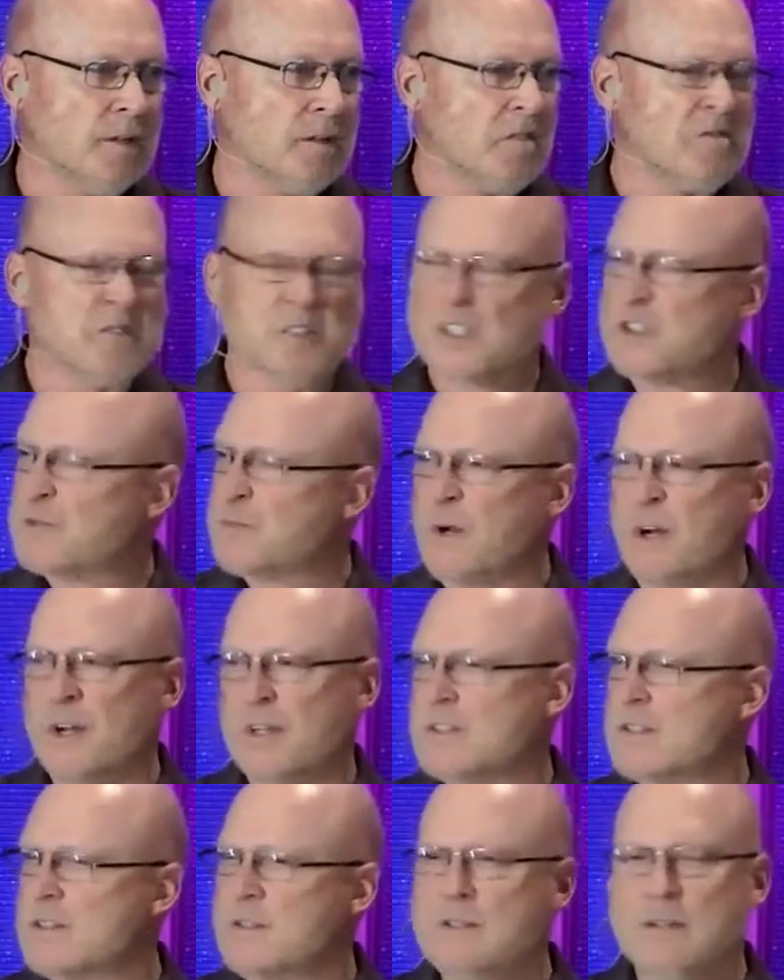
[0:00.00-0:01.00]
I've
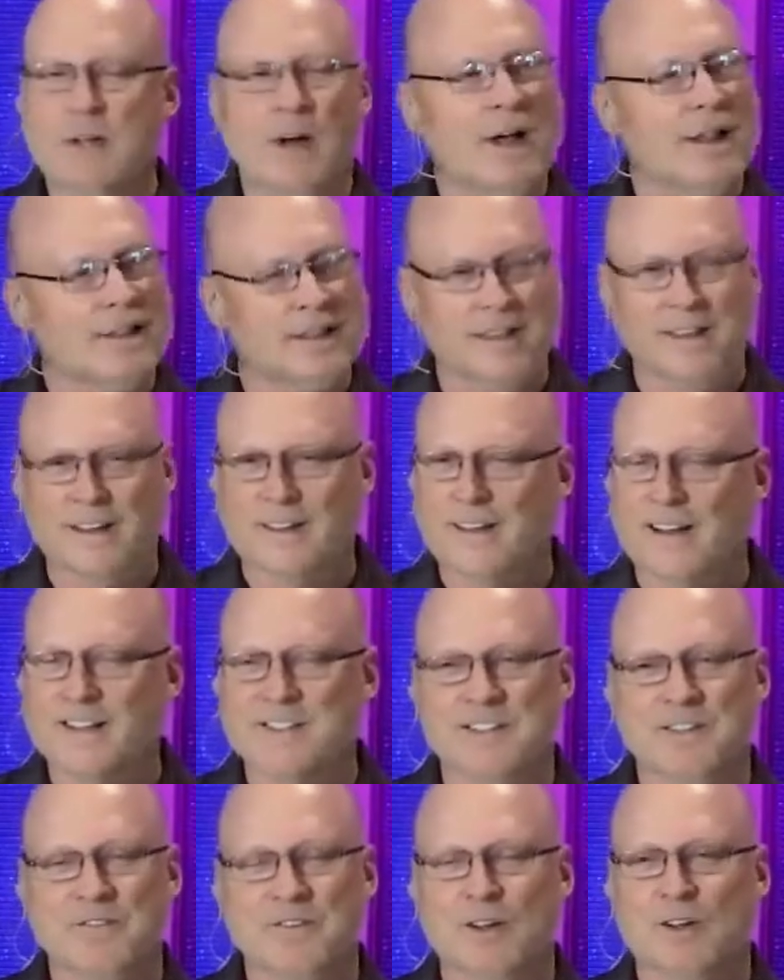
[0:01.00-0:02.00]
experienced nothing that's
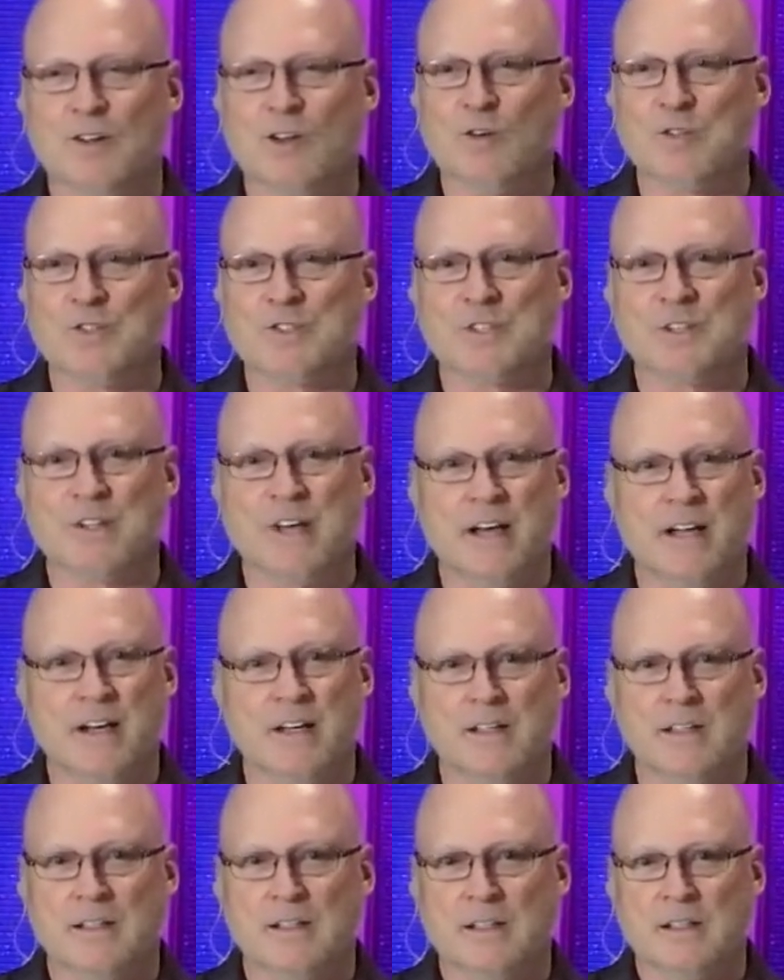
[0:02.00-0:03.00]
even close to that
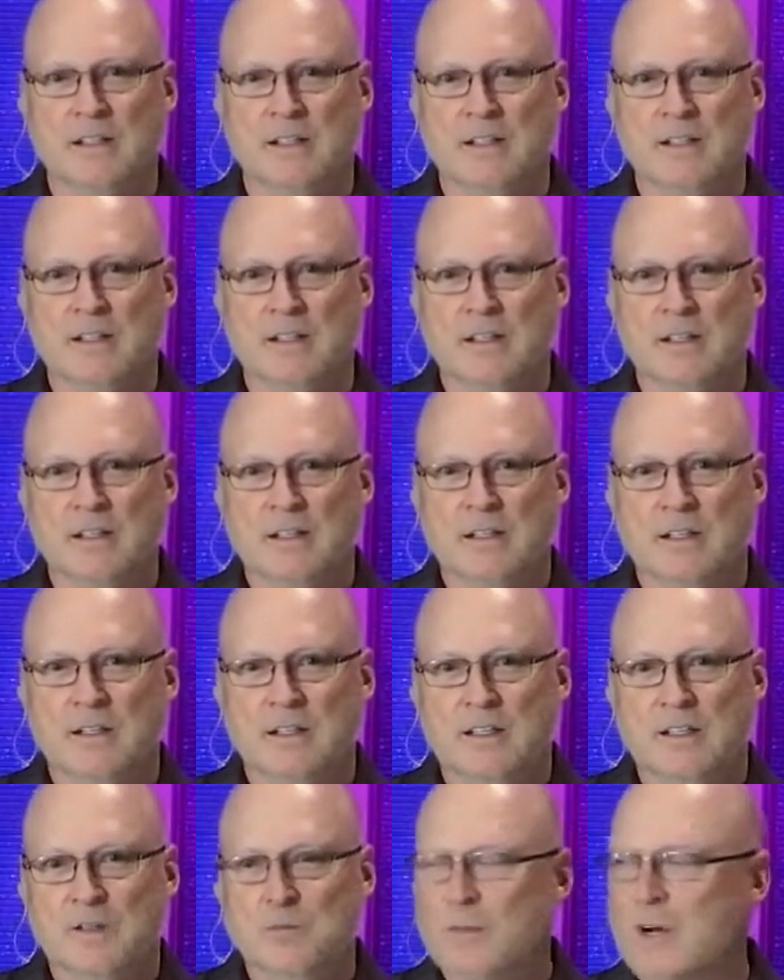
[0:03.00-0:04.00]

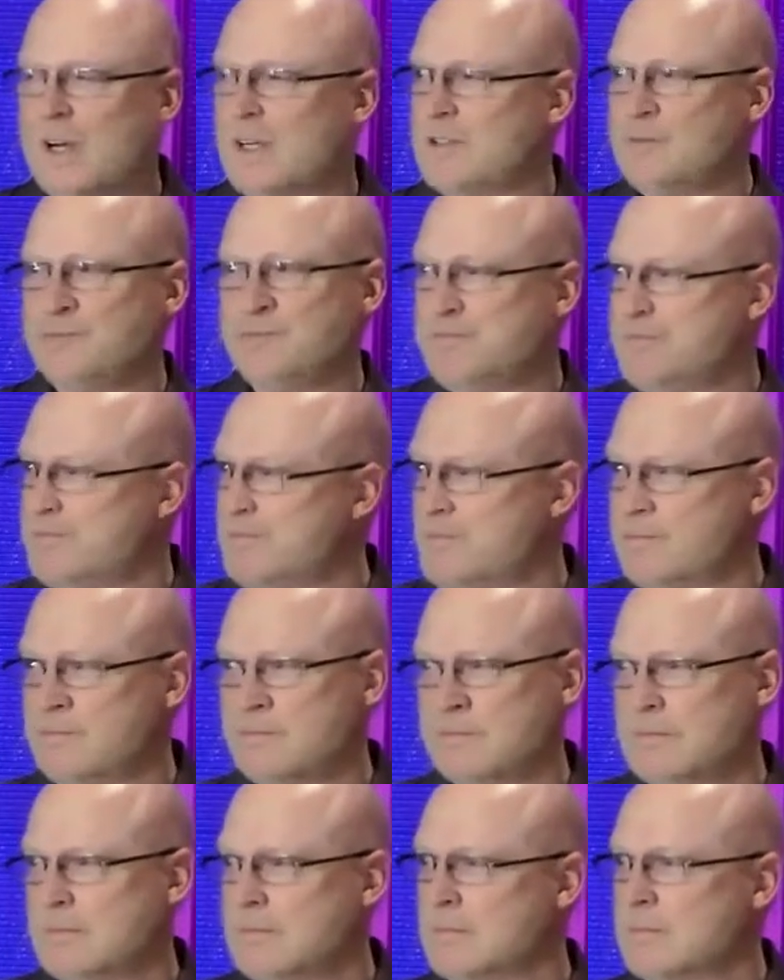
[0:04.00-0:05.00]
in my
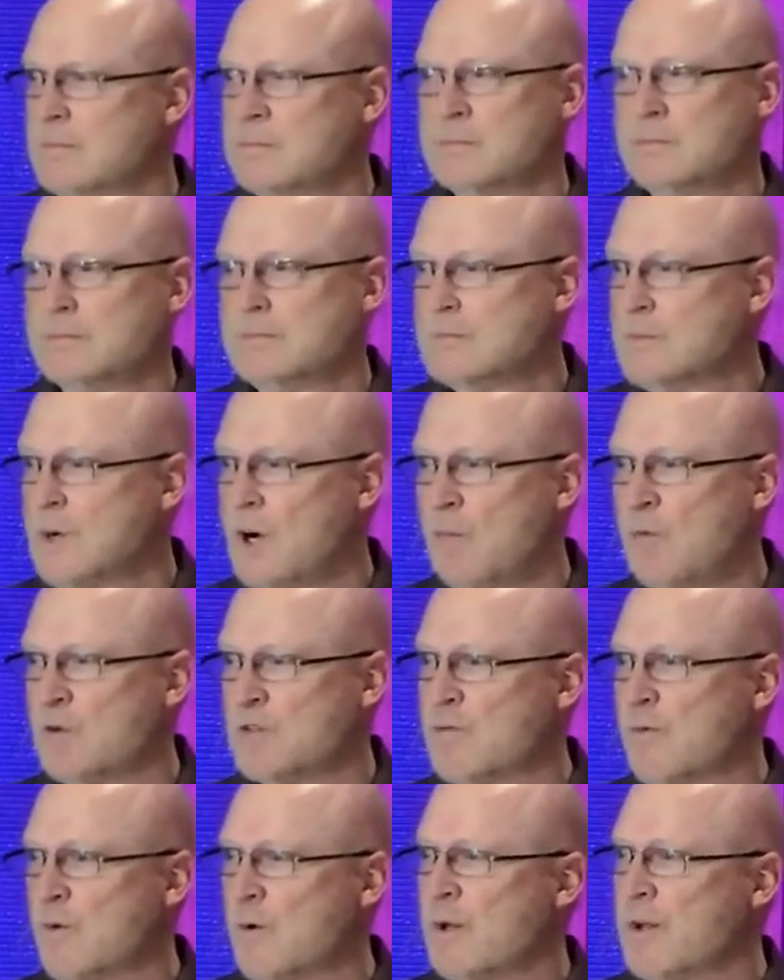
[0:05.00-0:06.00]
almost
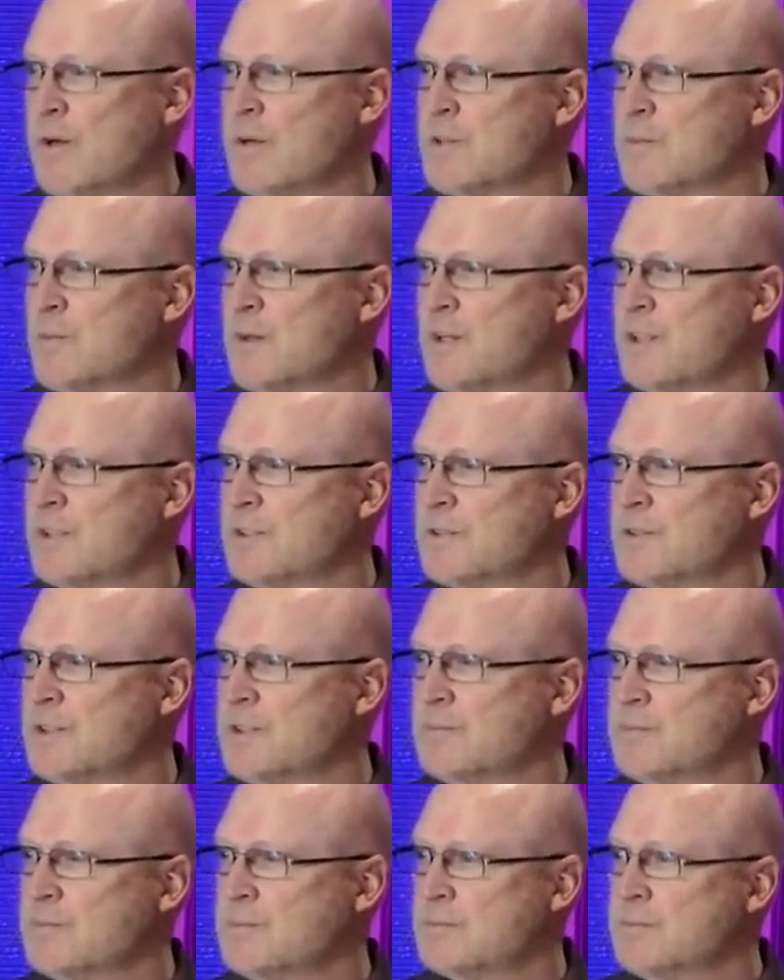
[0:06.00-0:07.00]
40 years of ministry.
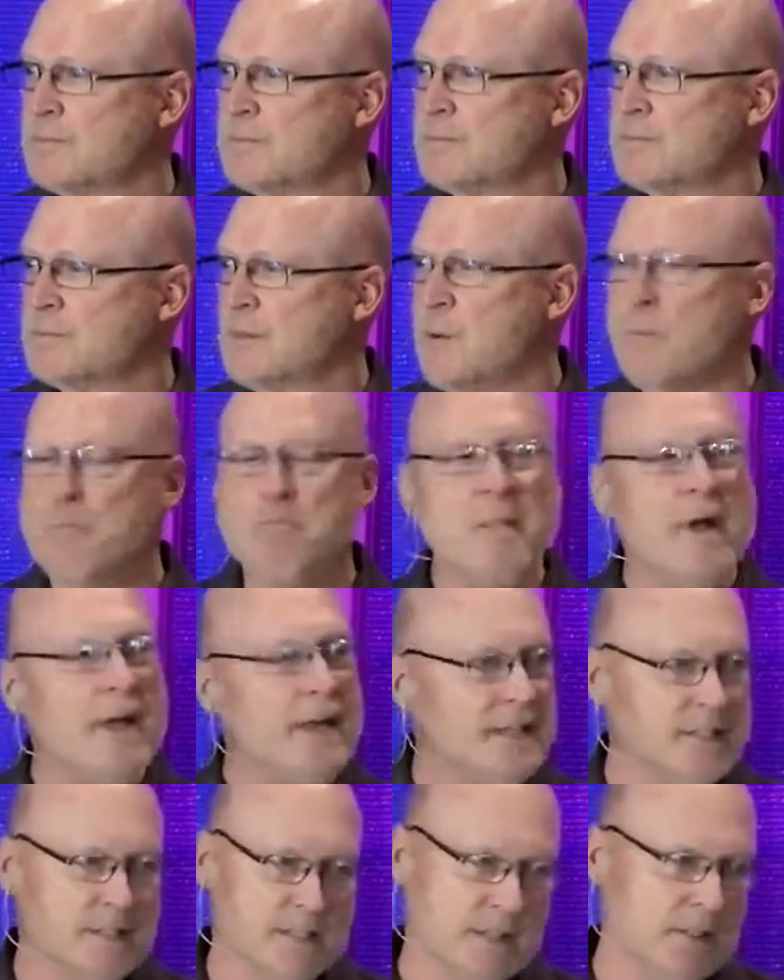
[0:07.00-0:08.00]

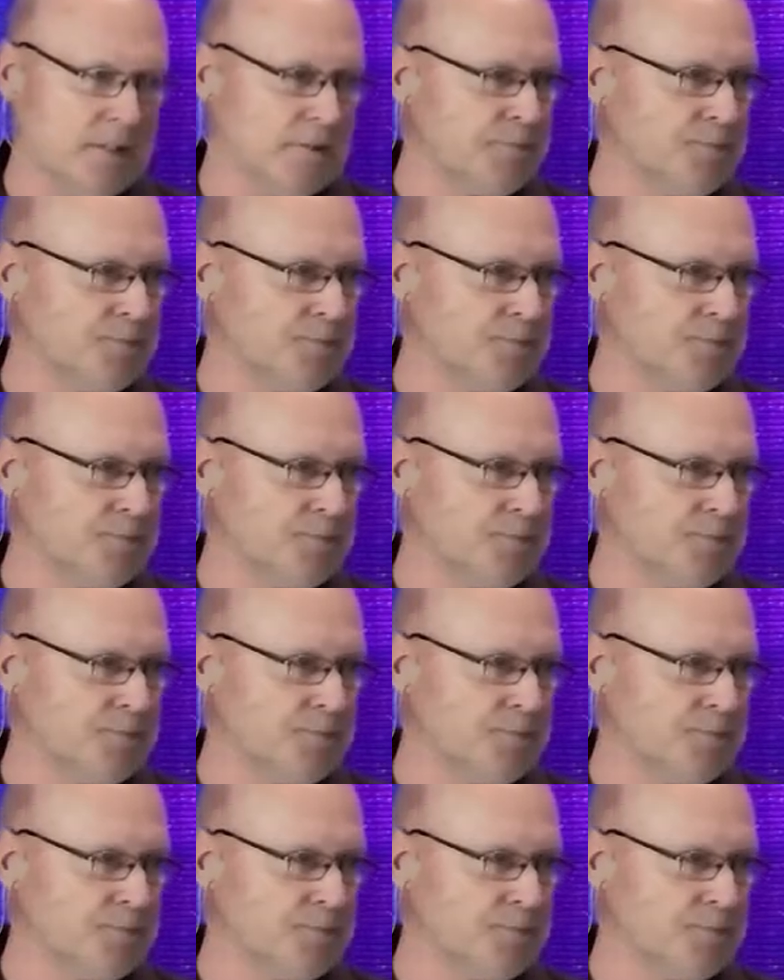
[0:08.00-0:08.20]
Amazing.